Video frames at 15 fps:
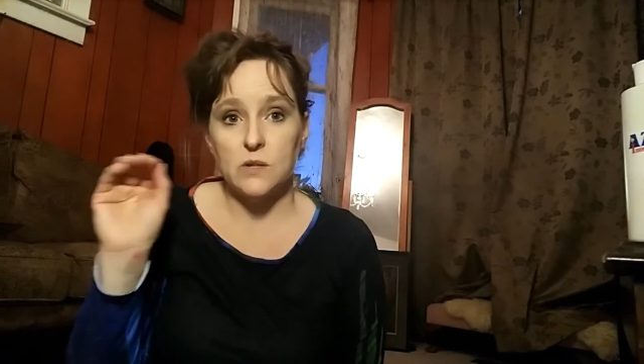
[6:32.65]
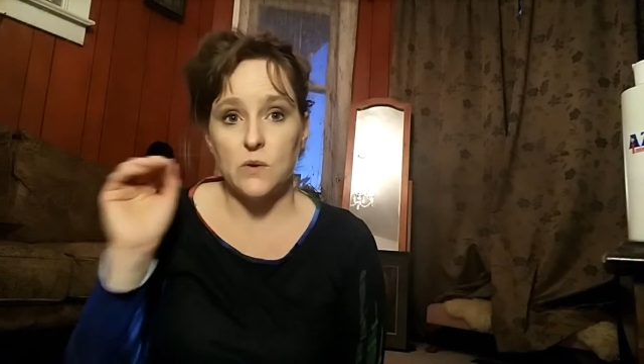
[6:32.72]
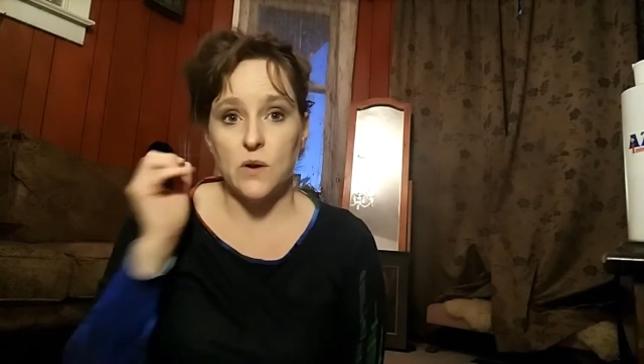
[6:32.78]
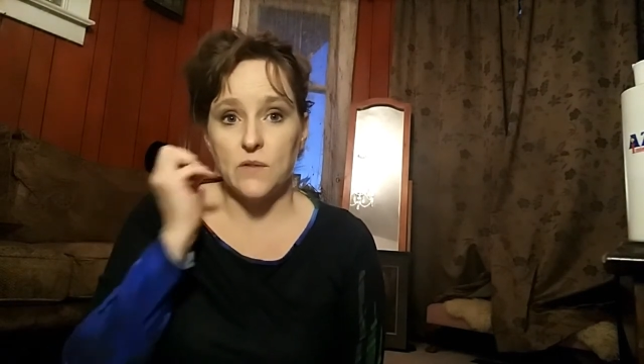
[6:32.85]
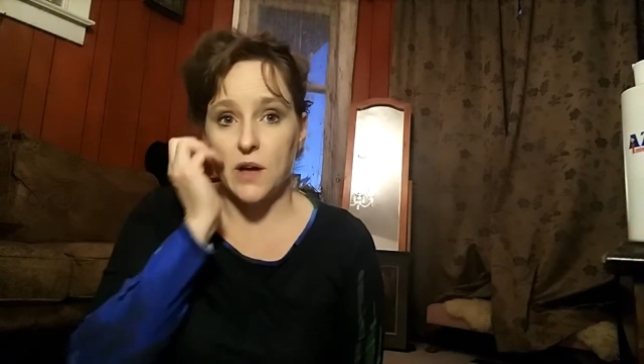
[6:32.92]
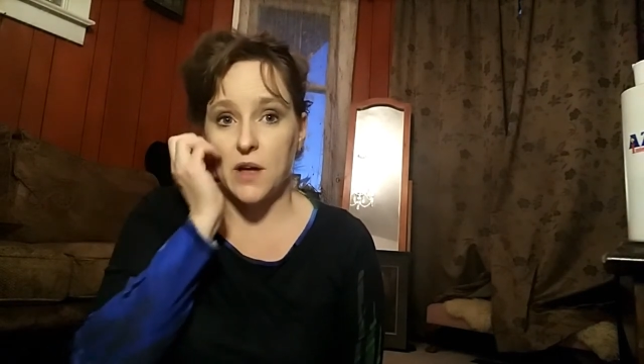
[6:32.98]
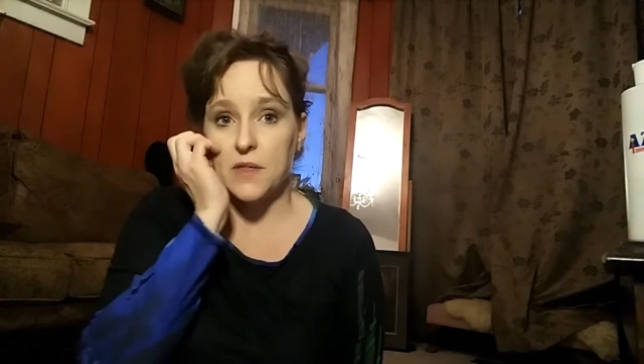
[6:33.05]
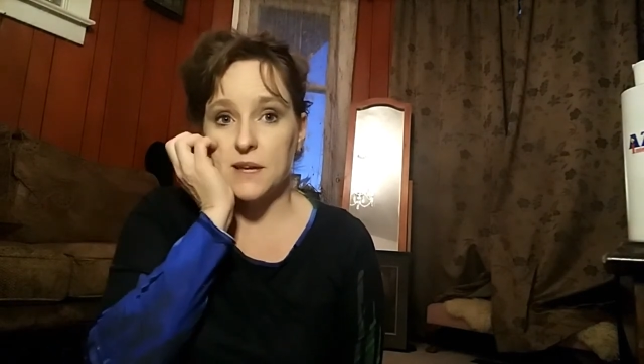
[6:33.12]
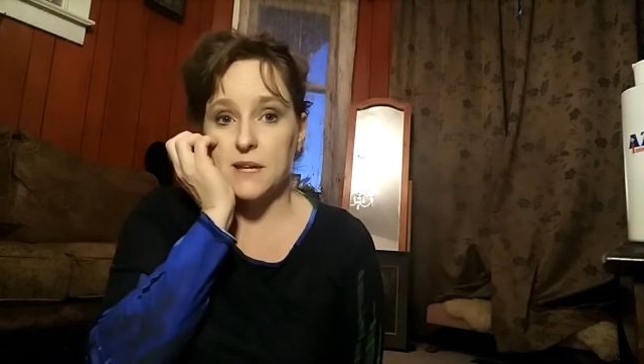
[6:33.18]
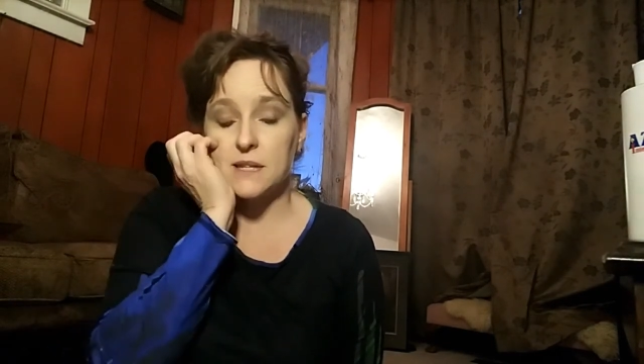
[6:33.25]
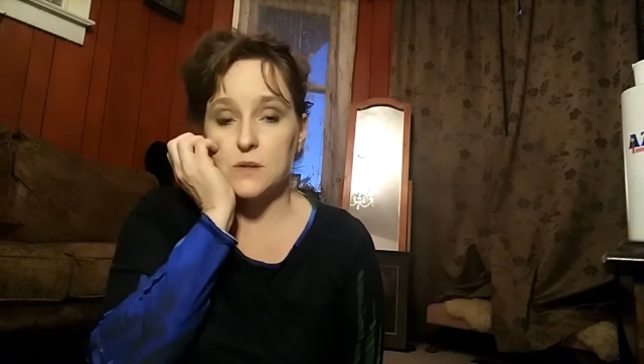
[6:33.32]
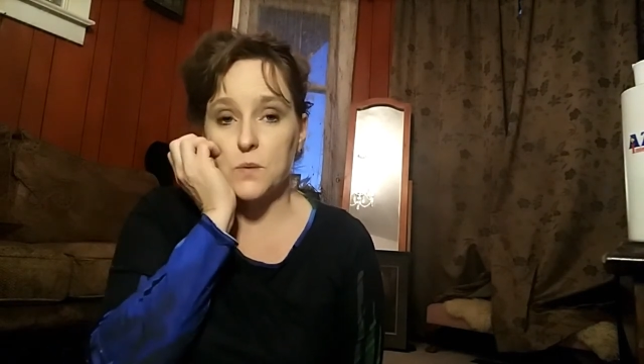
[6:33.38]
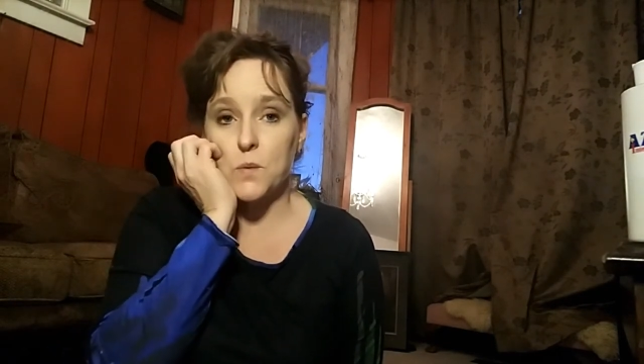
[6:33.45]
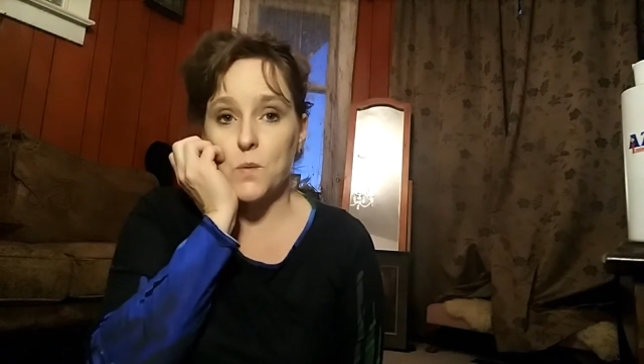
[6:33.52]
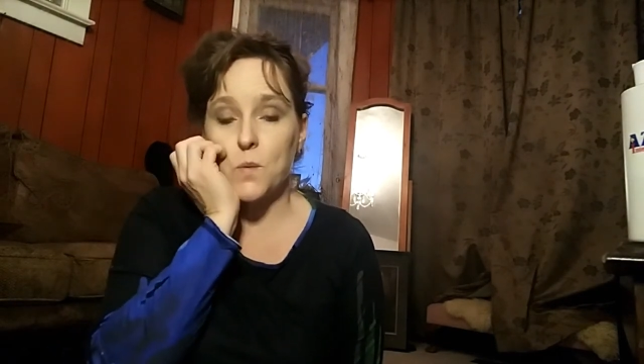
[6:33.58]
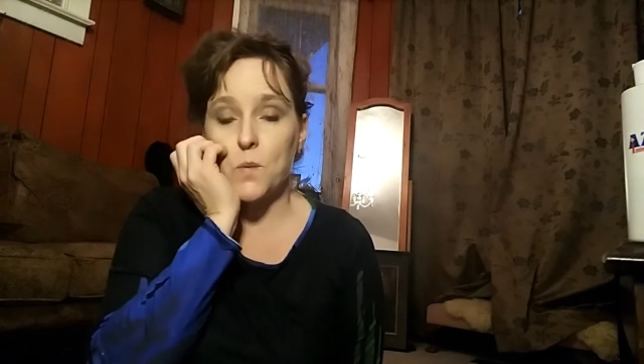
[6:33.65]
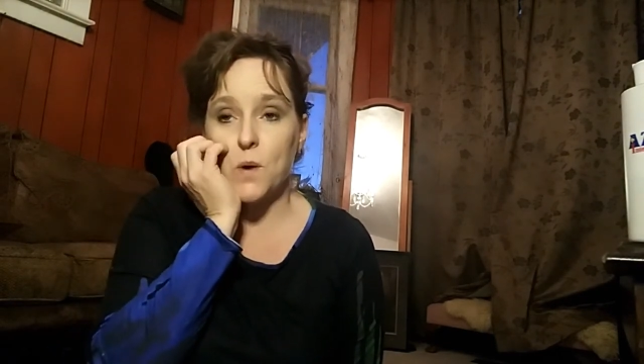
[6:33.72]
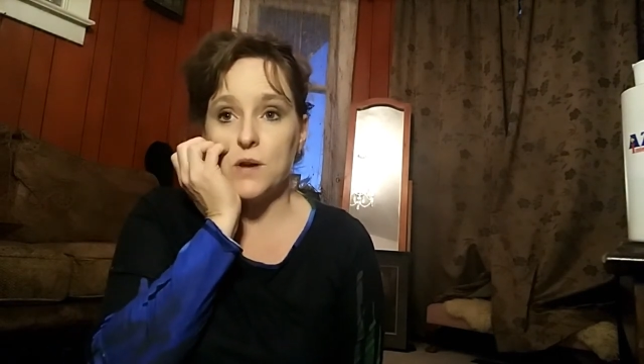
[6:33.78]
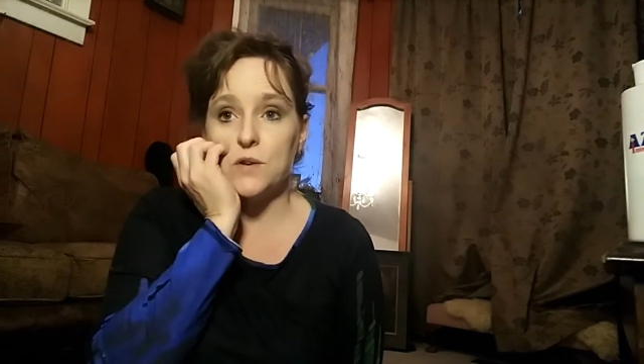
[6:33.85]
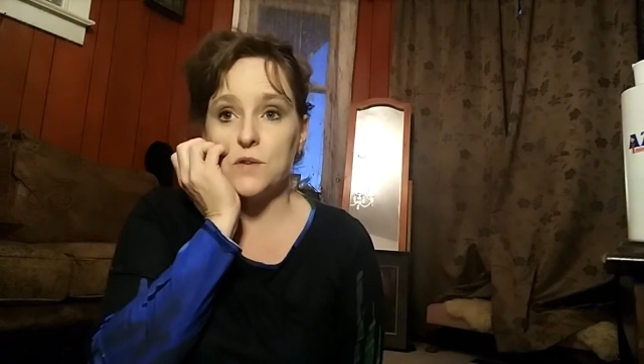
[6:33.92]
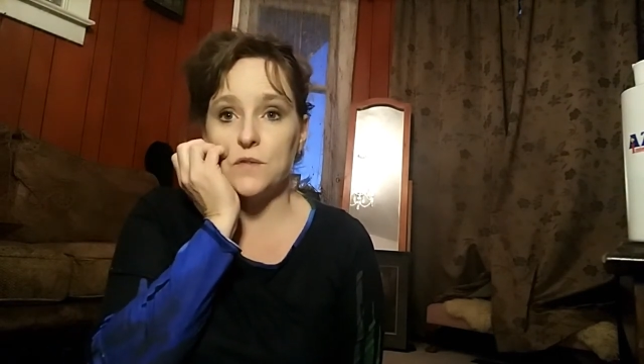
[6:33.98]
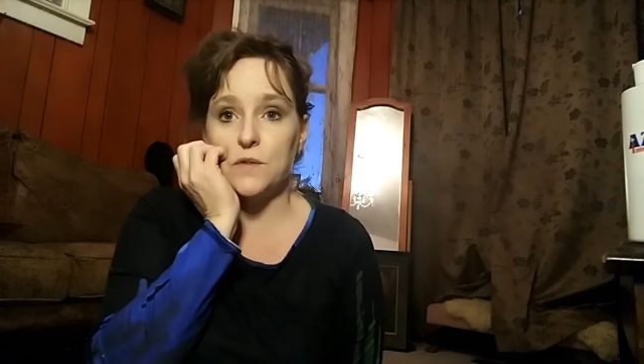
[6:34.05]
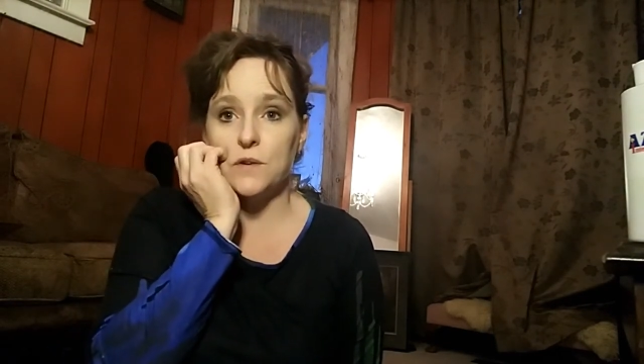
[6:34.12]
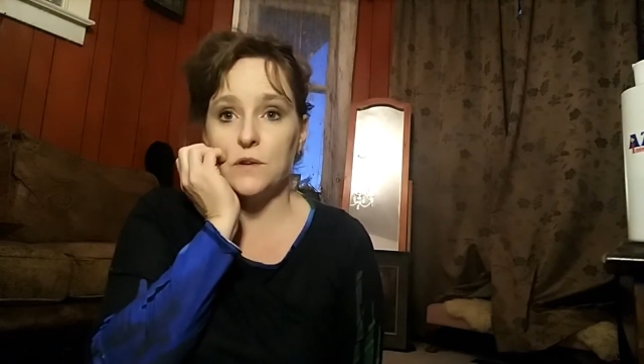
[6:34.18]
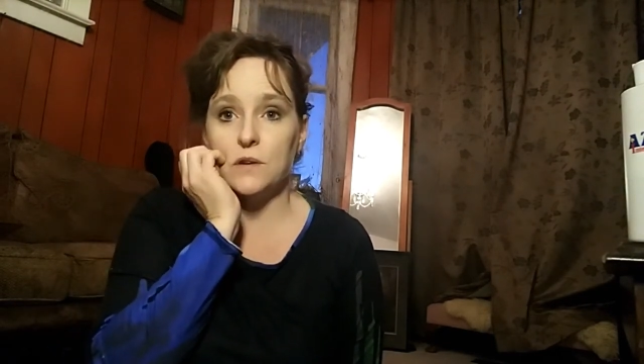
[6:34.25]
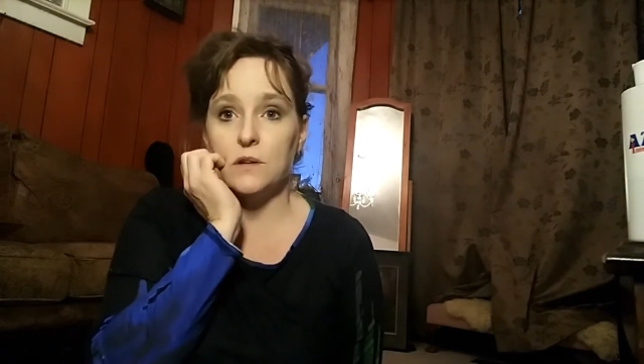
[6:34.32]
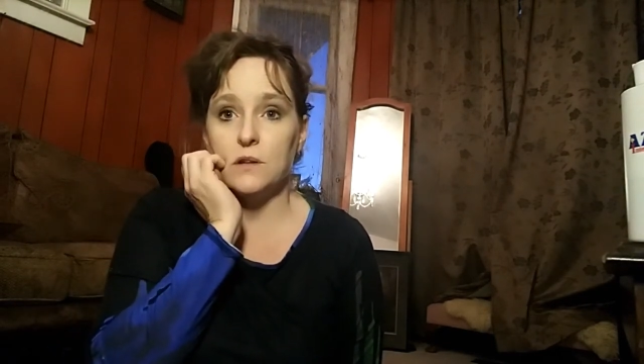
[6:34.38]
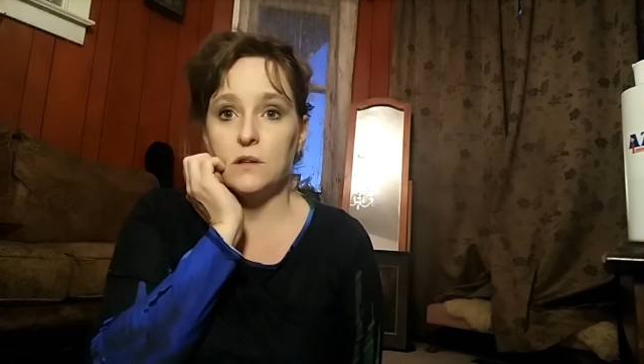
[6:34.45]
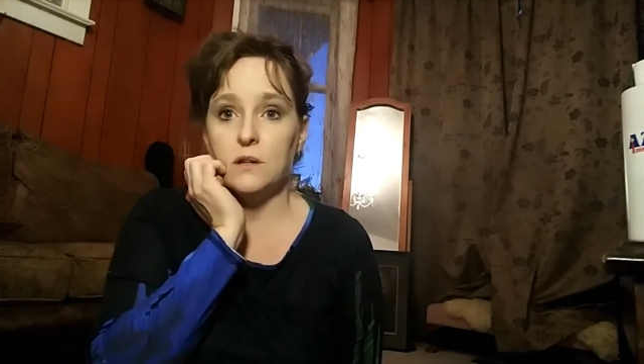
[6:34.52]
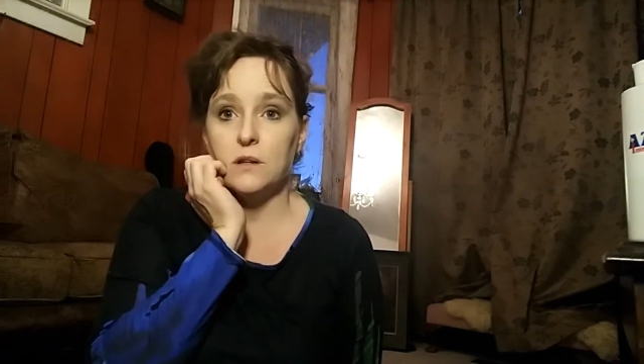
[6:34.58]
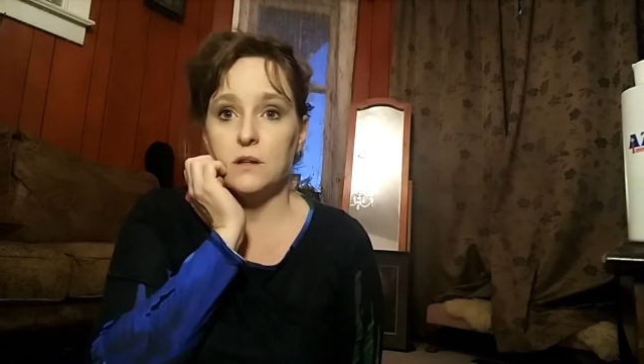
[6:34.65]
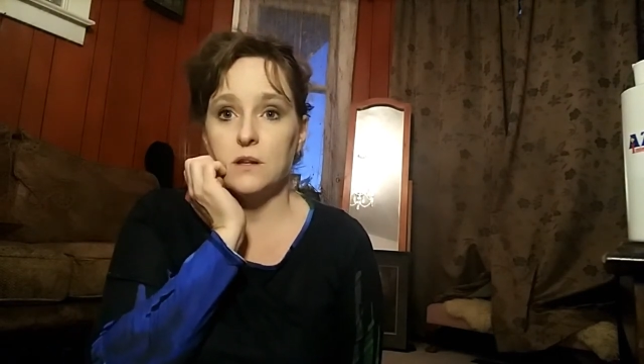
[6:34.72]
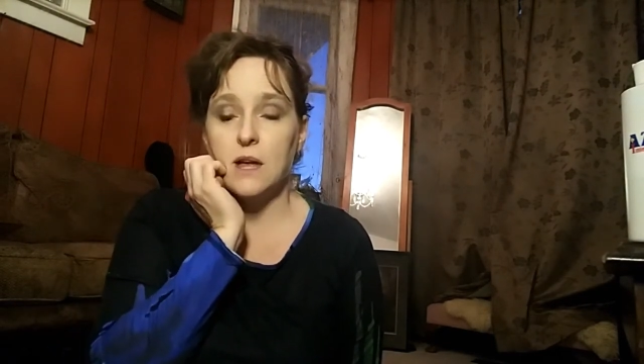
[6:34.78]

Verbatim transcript: So I've got these wonderful